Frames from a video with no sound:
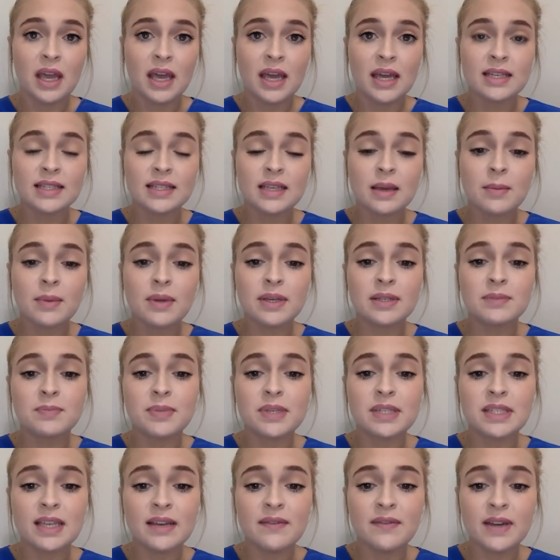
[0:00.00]
Some
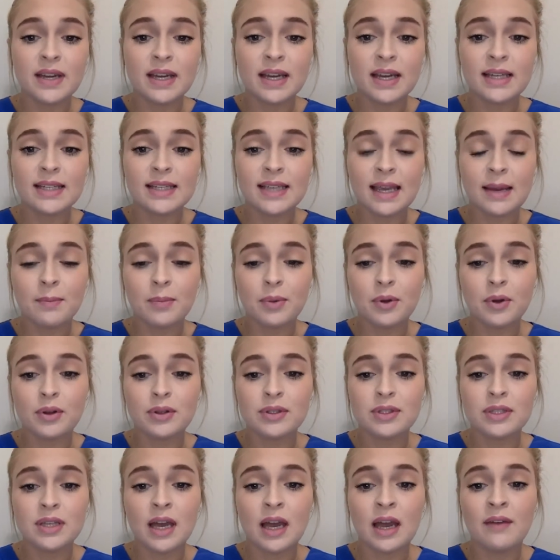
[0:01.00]
specific
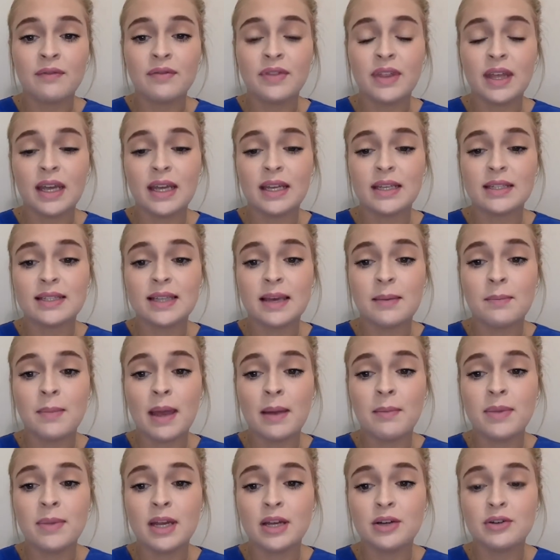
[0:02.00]
examples of things that may
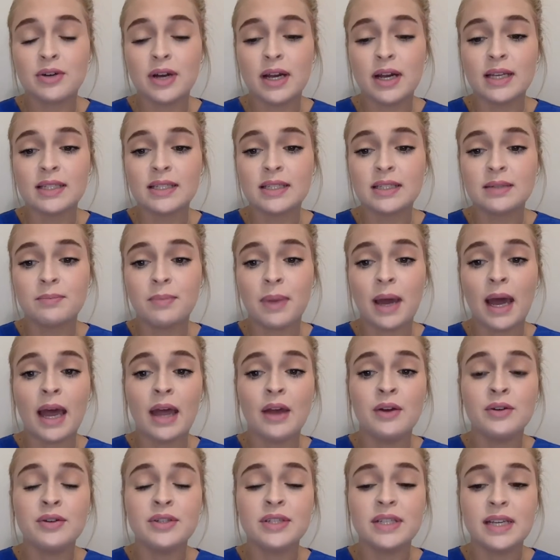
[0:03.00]
be addressed by
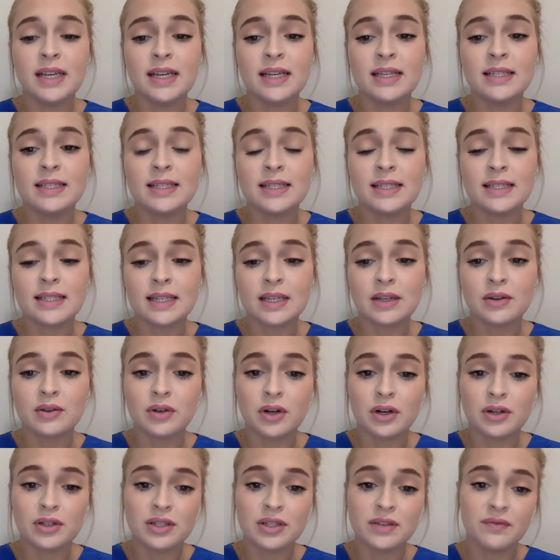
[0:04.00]
OTs in skilled
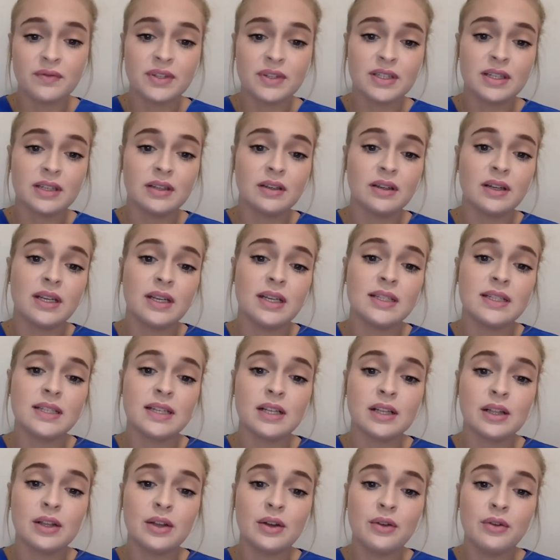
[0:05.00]
nursing facilities
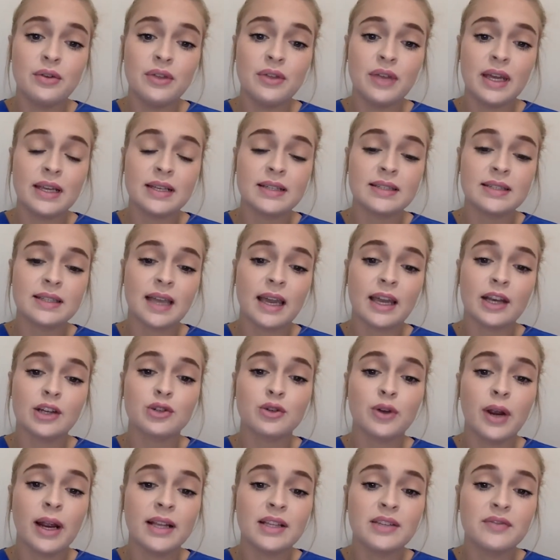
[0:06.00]
include things like
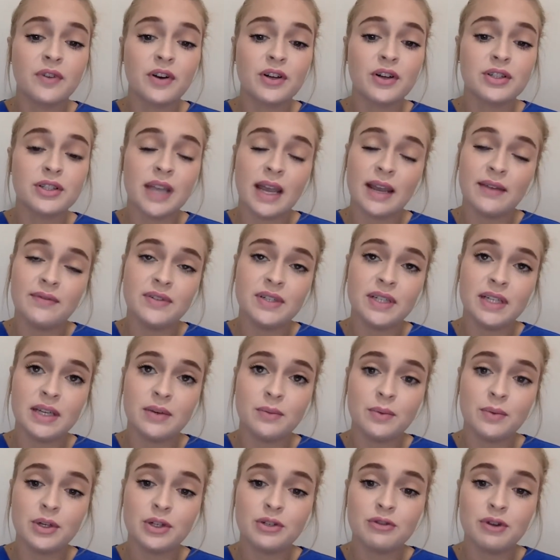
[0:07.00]
transfer safety
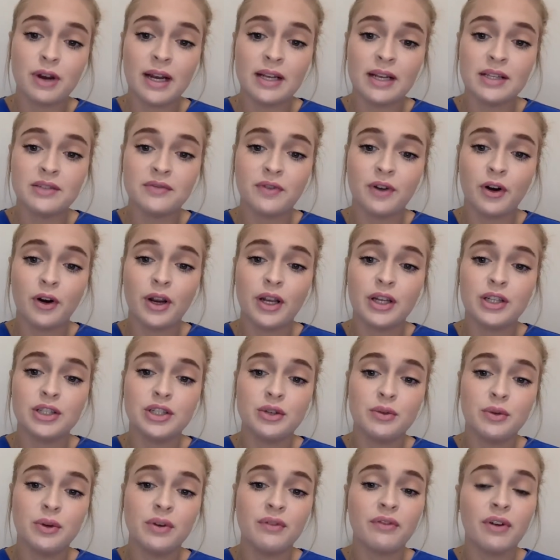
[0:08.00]
when transferring
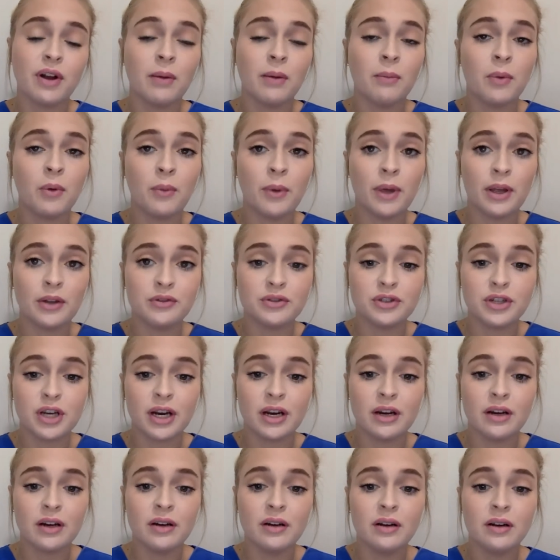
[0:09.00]
to and from a
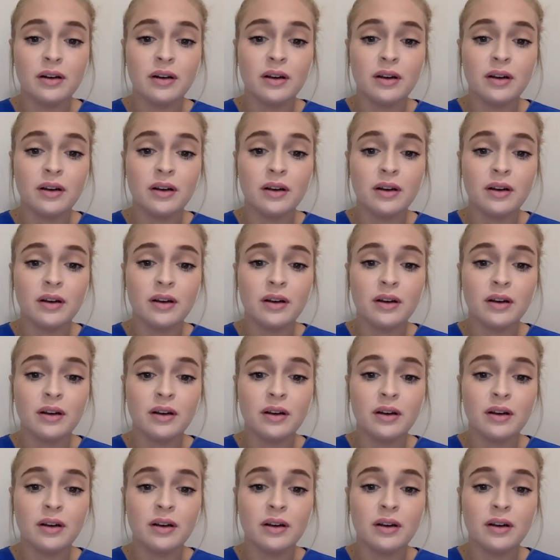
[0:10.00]
wheelchair,